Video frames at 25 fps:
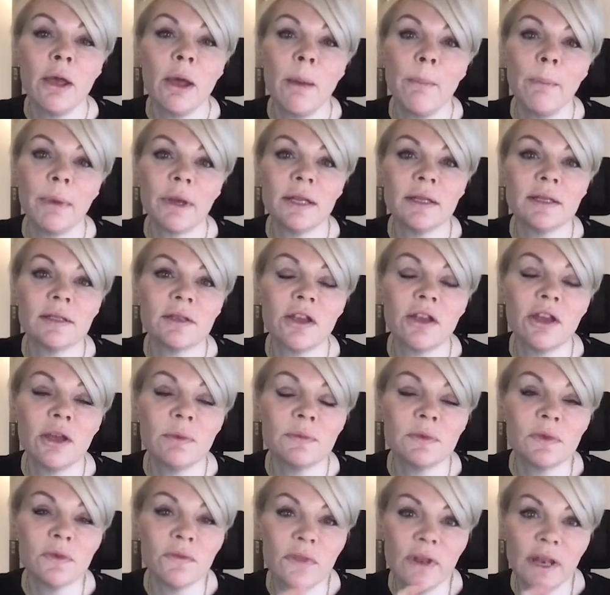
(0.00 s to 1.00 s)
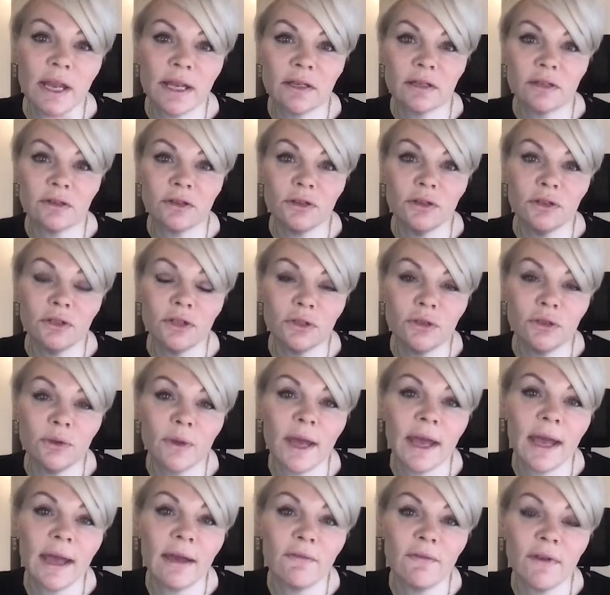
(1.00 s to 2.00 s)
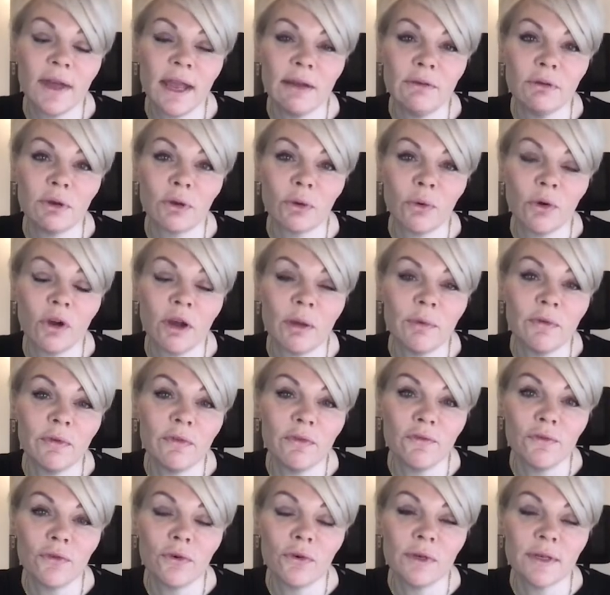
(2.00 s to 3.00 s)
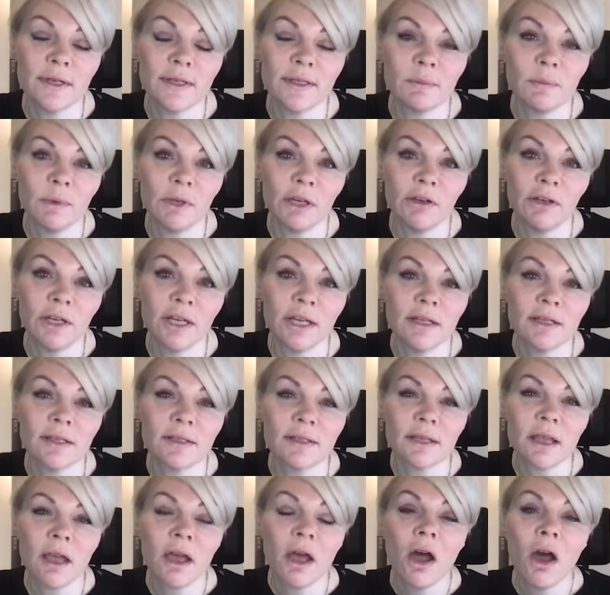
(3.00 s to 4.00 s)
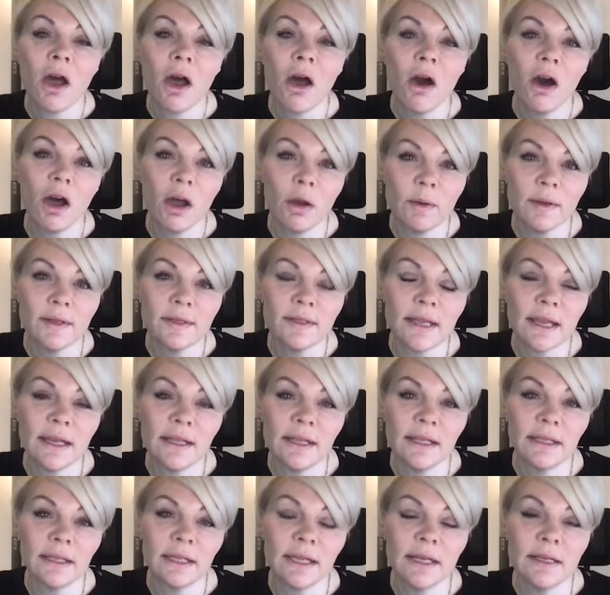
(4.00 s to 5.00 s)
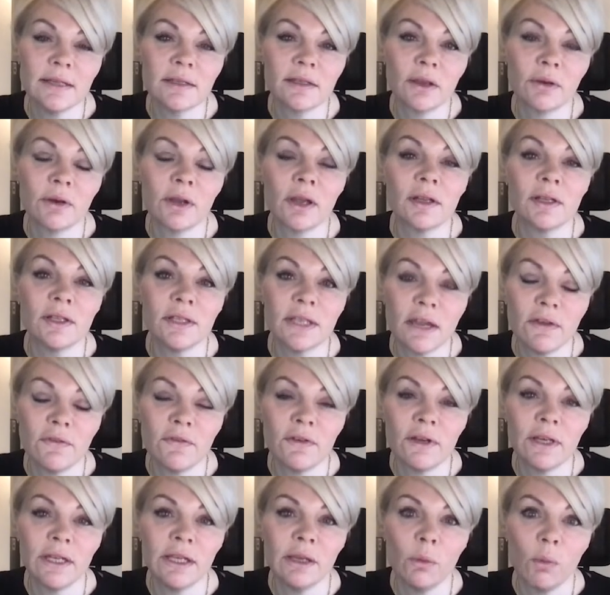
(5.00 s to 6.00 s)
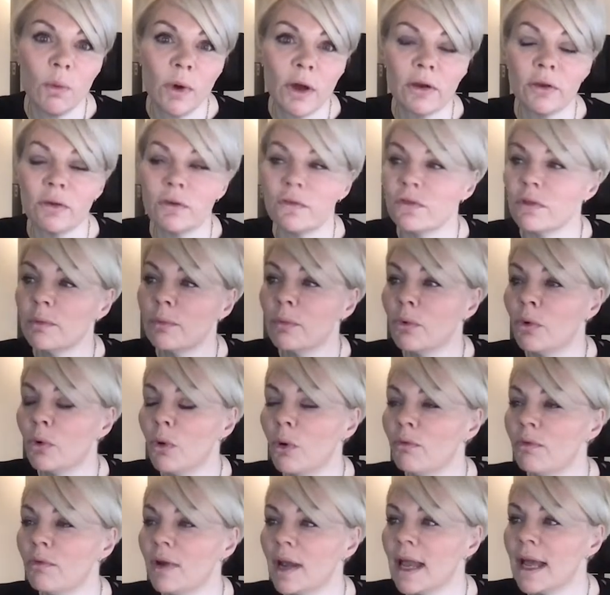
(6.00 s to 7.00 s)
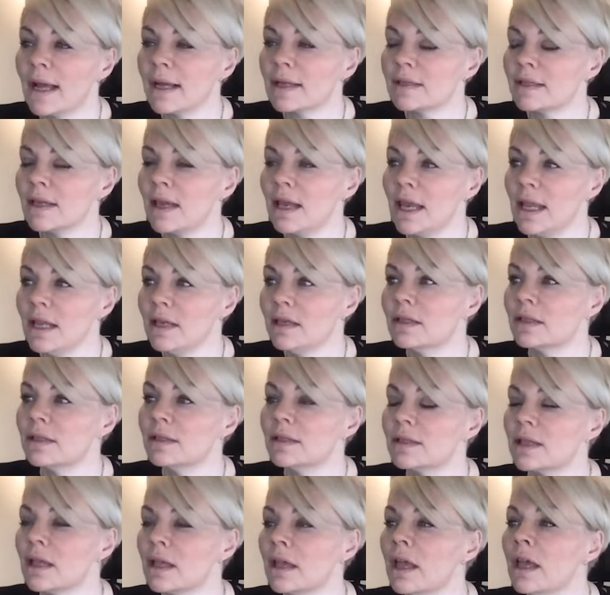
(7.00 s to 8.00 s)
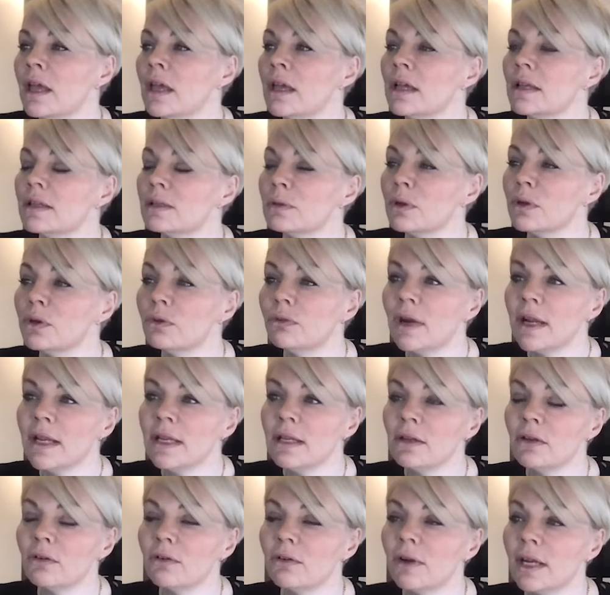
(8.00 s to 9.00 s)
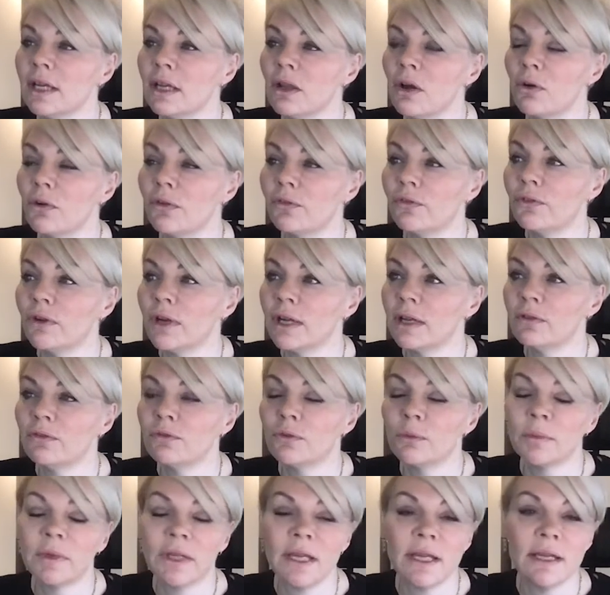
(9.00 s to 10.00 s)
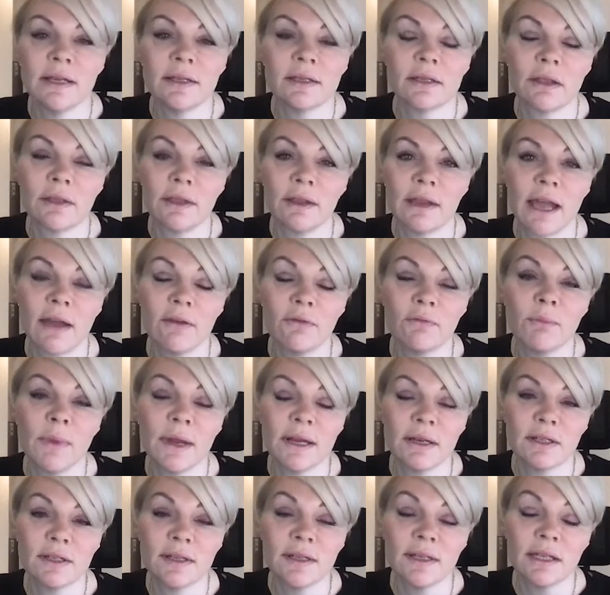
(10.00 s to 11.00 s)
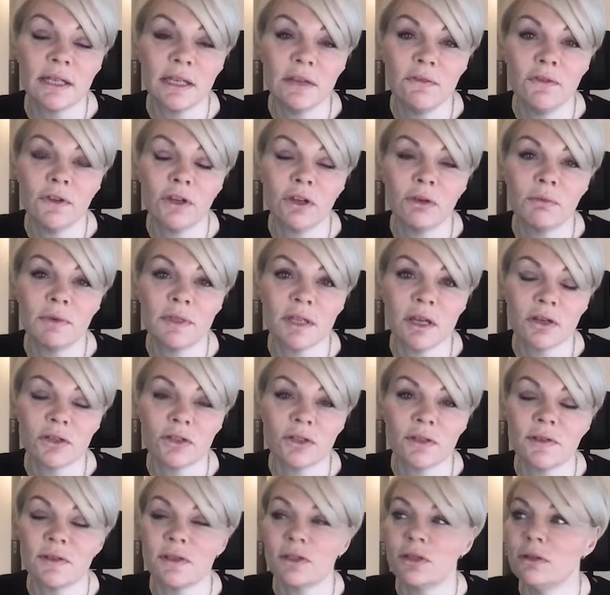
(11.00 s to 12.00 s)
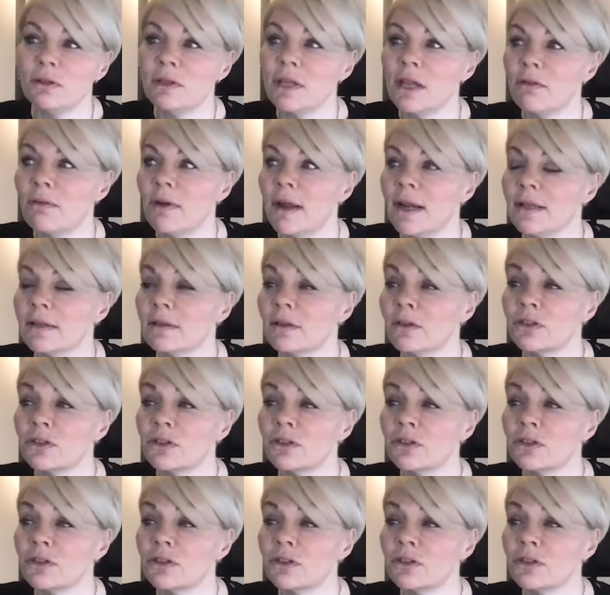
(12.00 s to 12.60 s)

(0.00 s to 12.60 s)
But in terms of the lenders who do have a requirement for experience, I would say that Keystone are definitely one of the more relaxed lenders. So a great offering from Keystone. They have made significant reductions to their rates.